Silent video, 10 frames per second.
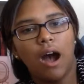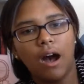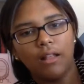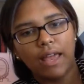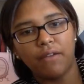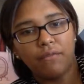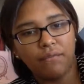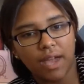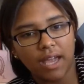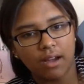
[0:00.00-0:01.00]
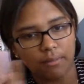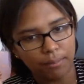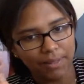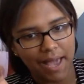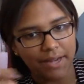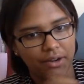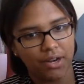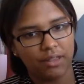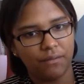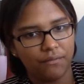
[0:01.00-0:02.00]
A like fake planner
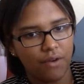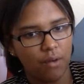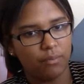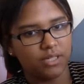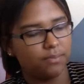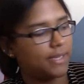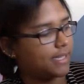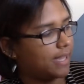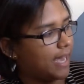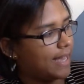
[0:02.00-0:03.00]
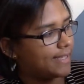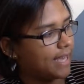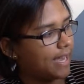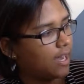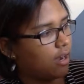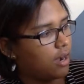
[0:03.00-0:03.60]
in the front, which basically has like